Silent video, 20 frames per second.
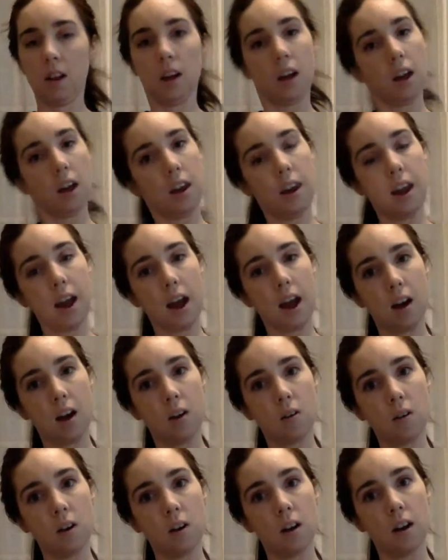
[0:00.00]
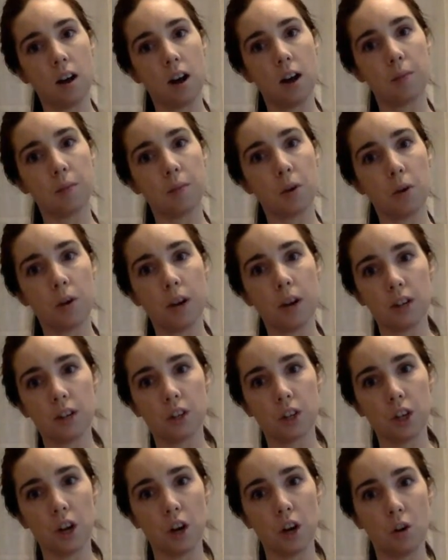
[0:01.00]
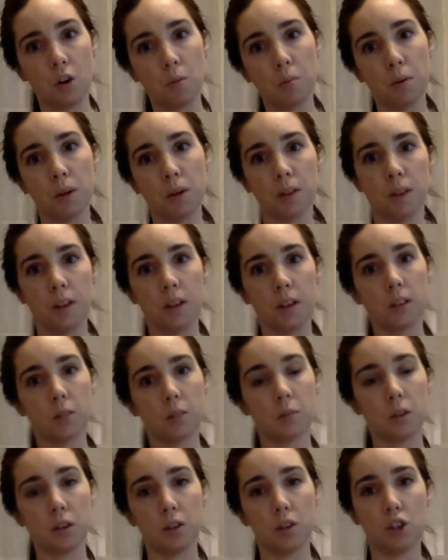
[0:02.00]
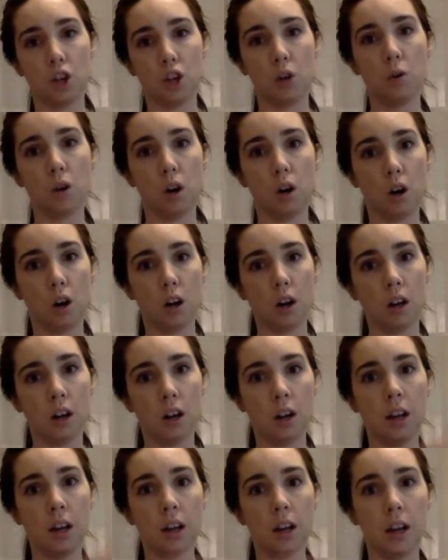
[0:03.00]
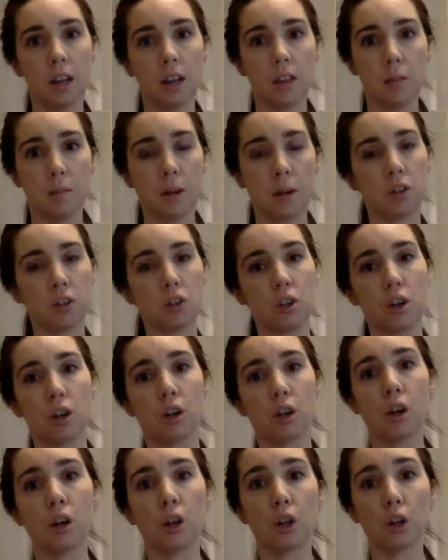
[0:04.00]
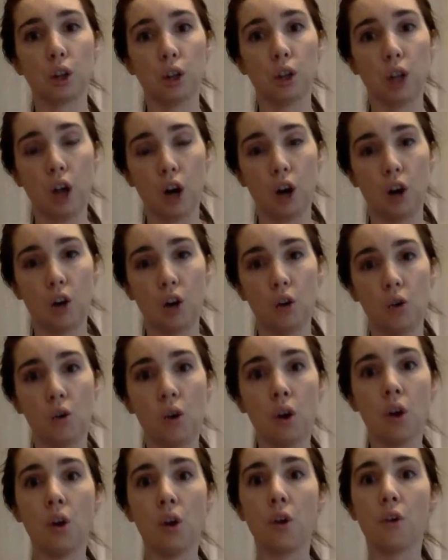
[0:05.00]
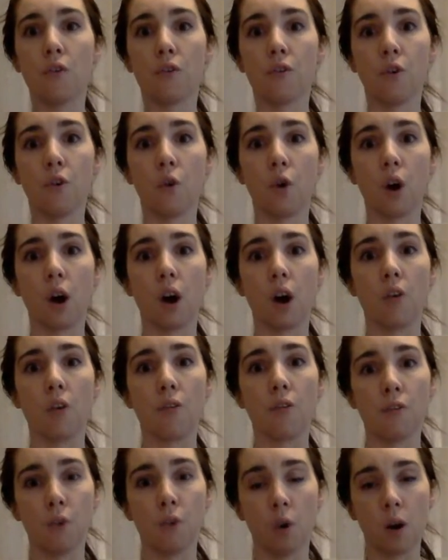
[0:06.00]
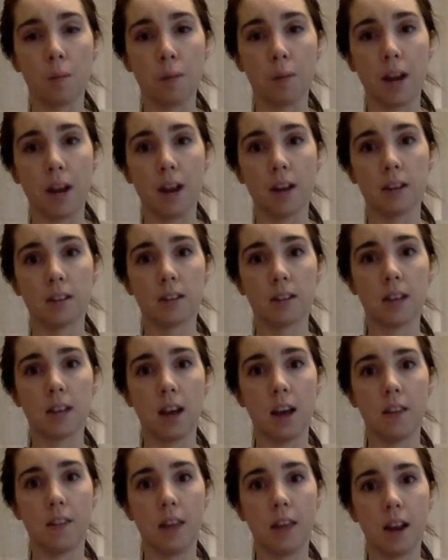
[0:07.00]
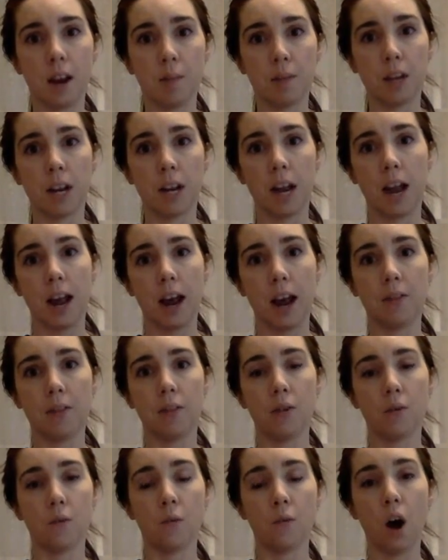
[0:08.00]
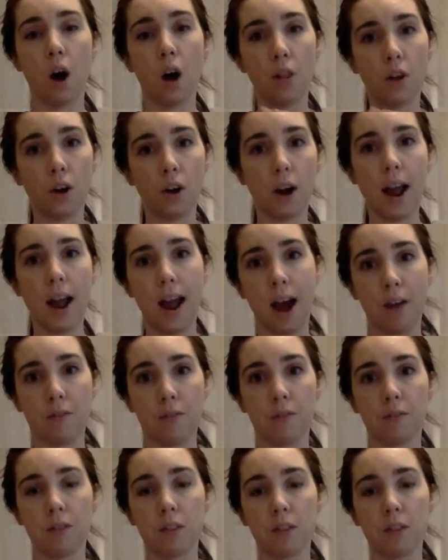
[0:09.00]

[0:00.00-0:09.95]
And now I'm going to go put this with a dough hook in the mixer low for 4 minutes, and then I'm going to add the other half of the